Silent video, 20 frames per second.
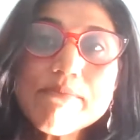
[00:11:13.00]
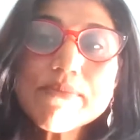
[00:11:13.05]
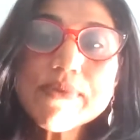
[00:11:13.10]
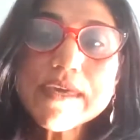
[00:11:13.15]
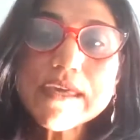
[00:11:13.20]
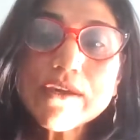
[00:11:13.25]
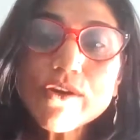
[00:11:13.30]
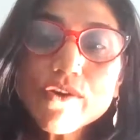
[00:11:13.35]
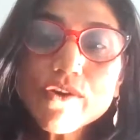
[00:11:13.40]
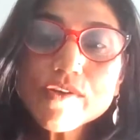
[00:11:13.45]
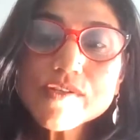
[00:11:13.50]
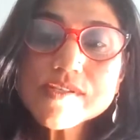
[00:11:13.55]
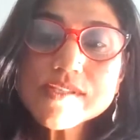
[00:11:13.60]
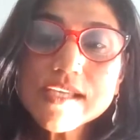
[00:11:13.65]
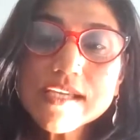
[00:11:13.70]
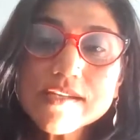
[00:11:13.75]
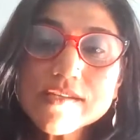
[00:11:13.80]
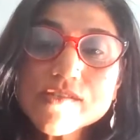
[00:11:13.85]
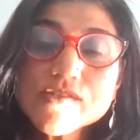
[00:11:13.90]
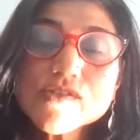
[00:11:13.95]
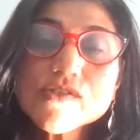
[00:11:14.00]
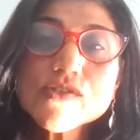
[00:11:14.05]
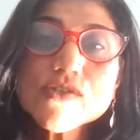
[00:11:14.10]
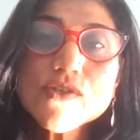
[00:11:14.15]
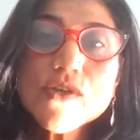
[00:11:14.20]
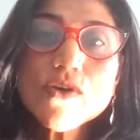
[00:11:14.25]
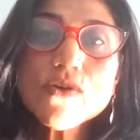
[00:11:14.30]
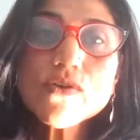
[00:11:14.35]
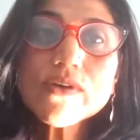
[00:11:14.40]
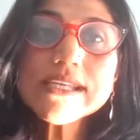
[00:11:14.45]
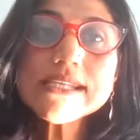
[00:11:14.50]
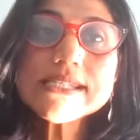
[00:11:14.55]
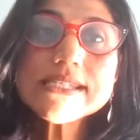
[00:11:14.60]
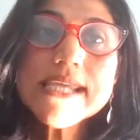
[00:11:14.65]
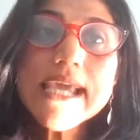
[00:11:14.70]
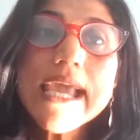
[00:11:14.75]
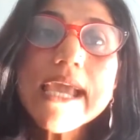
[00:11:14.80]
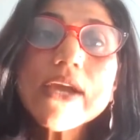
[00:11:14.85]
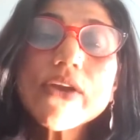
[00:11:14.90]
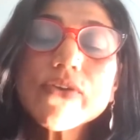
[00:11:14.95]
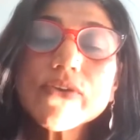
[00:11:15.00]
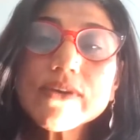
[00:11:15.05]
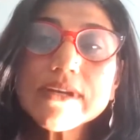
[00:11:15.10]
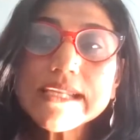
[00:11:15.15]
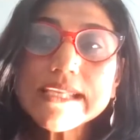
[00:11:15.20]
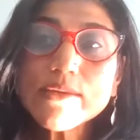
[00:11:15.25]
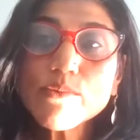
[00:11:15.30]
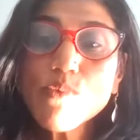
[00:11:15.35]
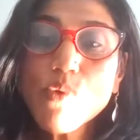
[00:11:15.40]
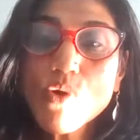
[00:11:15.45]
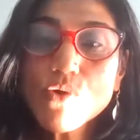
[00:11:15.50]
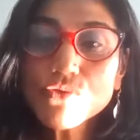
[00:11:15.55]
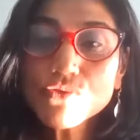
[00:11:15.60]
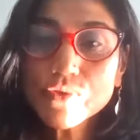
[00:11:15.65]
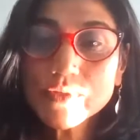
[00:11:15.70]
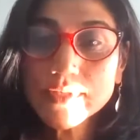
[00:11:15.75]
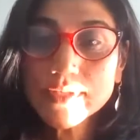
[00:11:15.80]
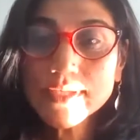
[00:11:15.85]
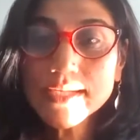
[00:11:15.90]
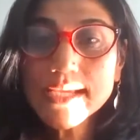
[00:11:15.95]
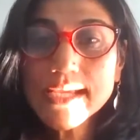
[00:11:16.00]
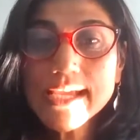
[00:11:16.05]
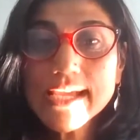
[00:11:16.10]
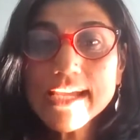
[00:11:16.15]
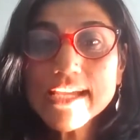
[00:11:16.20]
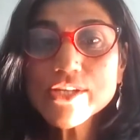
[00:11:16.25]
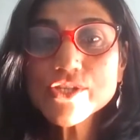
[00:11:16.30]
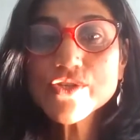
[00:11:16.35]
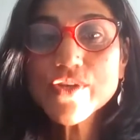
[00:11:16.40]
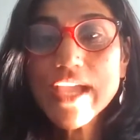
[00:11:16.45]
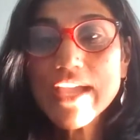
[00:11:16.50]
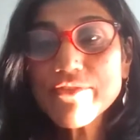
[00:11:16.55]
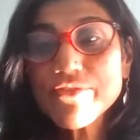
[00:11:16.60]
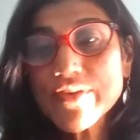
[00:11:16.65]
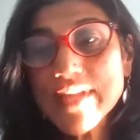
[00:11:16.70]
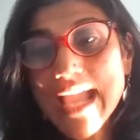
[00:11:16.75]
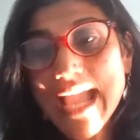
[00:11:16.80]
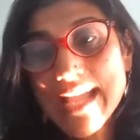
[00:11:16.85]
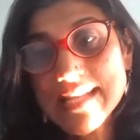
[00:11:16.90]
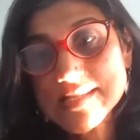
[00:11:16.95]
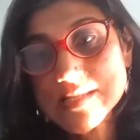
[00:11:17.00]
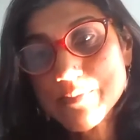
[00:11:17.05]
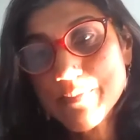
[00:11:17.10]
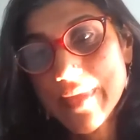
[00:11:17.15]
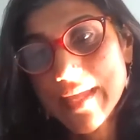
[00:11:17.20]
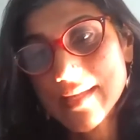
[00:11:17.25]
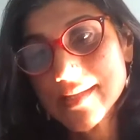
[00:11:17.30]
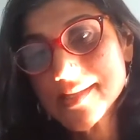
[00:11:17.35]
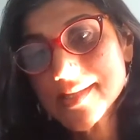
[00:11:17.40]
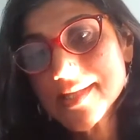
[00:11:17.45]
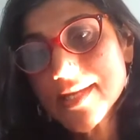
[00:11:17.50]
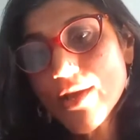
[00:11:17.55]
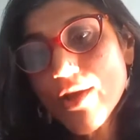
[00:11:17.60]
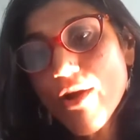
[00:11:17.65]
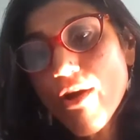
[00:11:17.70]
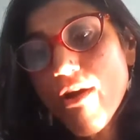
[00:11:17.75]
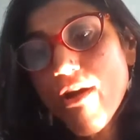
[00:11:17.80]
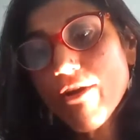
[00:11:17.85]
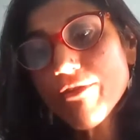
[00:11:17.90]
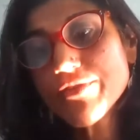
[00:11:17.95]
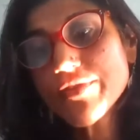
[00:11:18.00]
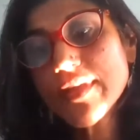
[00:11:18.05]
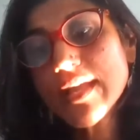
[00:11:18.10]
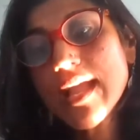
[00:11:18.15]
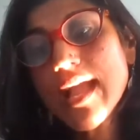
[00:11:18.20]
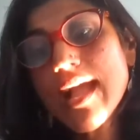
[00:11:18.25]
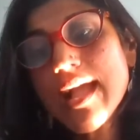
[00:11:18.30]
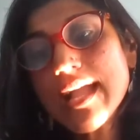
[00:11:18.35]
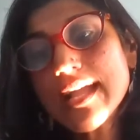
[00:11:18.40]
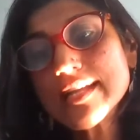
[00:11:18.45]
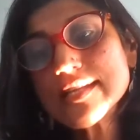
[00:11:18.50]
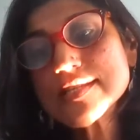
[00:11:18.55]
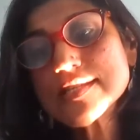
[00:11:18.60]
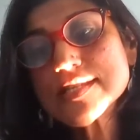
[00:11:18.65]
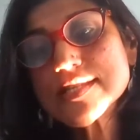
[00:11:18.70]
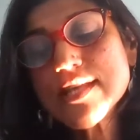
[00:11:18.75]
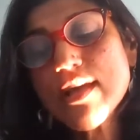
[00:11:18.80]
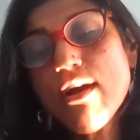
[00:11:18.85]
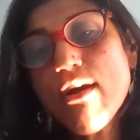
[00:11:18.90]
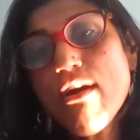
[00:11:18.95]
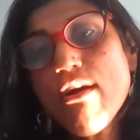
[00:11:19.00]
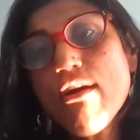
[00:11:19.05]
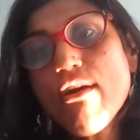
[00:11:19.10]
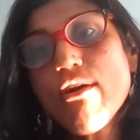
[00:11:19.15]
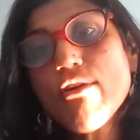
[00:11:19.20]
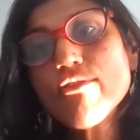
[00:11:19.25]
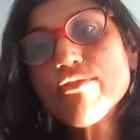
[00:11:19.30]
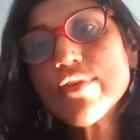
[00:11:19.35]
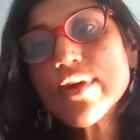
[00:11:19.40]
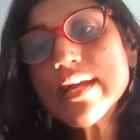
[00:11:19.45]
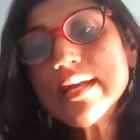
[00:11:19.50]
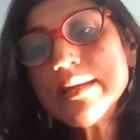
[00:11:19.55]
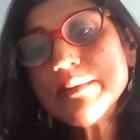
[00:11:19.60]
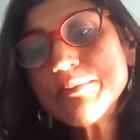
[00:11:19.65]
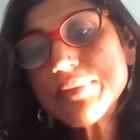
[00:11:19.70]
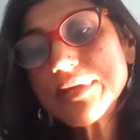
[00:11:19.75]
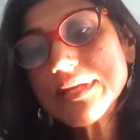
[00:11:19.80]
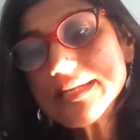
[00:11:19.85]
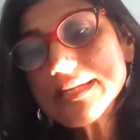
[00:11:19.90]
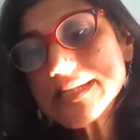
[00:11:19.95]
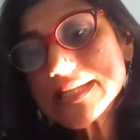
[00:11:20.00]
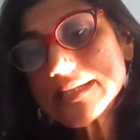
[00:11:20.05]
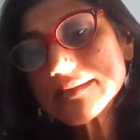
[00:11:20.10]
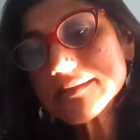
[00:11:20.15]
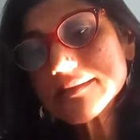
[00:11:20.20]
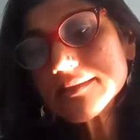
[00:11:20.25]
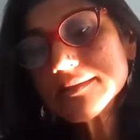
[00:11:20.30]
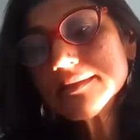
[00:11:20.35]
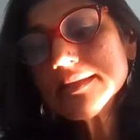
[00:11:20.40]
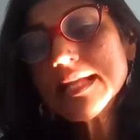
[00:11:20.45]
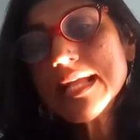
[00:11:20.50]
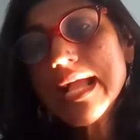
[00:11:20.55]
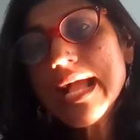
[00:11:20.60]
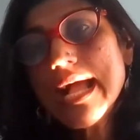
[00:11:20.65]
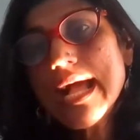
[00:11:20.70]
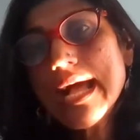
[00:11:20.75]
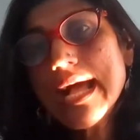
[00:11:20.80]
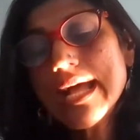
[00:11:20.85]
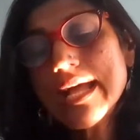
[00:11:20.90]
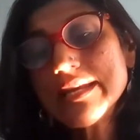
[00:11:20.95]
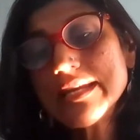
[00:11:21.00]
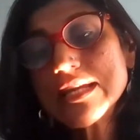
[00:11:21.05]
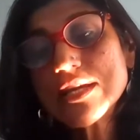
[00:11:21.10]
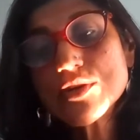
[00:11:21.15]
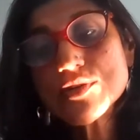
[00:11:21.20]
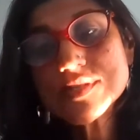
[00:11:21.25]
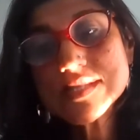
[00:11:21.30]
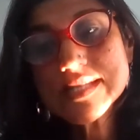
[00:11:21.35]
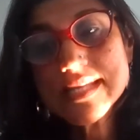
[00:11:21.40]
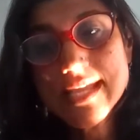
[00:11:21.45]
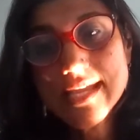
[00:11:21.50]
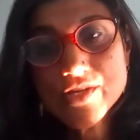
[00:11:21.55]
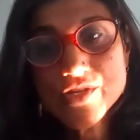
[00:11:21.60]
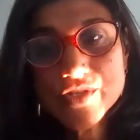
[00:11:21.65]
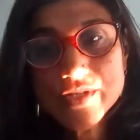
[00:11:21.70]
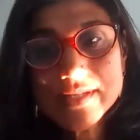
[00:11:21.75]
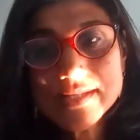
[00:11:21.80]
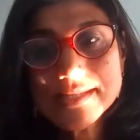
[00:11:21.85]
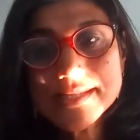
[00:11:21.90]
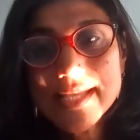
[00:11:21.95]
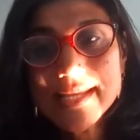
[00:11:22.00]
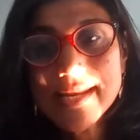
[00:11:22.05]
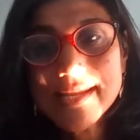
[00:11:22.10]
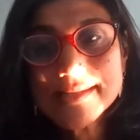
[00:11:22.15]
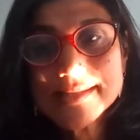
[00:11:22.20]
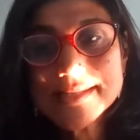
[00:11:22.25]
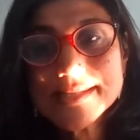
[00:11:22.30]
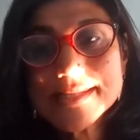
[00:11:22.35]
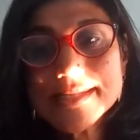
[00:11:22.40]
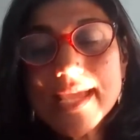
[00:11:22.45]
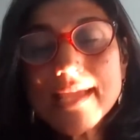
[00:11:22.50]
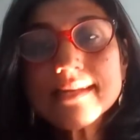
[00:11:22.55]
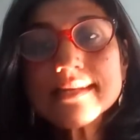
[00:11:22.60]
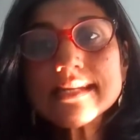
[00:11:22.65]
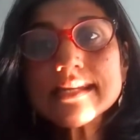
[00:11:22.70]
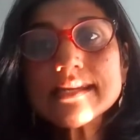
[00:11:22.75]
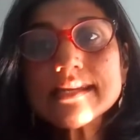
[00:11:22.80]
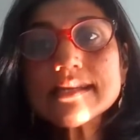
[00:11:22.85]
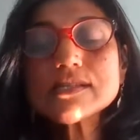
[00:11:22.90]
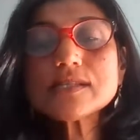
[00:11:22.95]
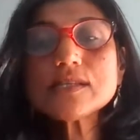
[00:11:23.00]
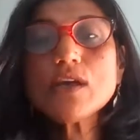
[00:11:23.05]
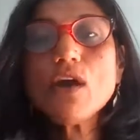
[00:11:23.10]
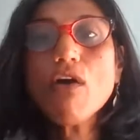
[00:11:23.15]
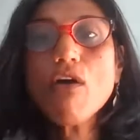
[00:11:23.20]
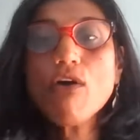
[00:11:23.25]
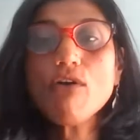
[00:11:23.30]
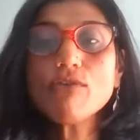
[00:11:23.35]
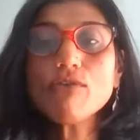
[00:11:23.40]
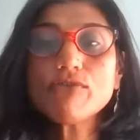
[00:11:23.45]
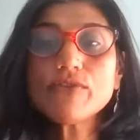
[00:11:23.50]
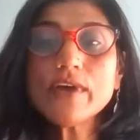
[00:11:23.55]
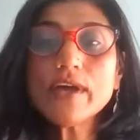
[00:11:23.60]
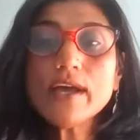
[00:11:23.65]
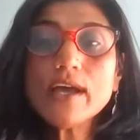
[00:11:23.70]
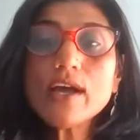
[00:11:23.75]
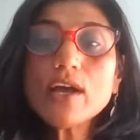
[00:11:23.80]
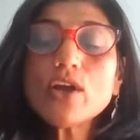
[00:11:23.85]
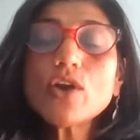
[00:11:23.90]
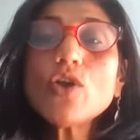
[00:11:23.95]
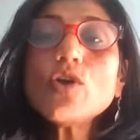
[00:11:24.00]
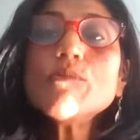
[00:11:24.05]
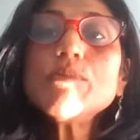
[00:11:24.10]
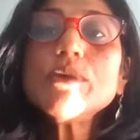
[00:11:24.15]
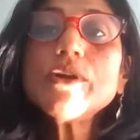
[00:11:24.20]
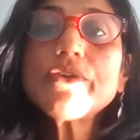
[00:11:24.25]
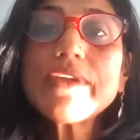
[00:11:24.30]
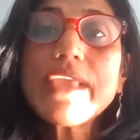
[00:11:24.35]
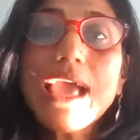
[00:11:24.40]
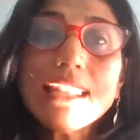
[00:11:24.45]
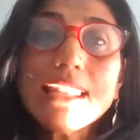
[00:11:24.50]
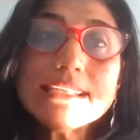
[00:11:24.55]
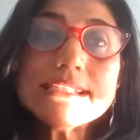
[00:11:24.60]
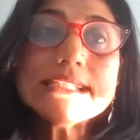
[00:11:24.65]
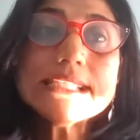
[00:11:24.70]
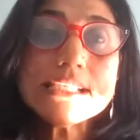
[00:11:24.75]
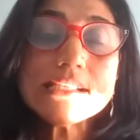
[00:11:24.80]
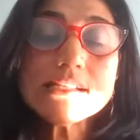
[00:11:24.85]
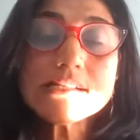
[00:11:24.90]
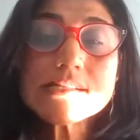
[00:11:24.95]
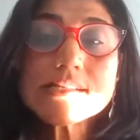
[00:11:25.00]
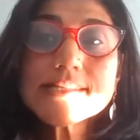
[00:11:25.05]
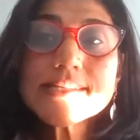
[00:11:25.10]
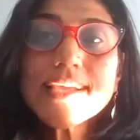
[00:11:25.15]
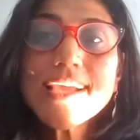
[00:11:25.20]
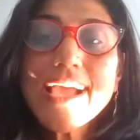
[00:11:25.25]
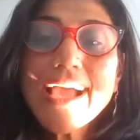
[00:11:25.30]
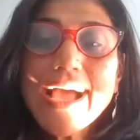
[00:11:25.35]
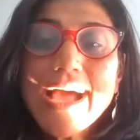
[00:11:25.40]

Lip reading: because it is so integrally woven into every aspect of the kinds of political negotiations and understandings of global realities.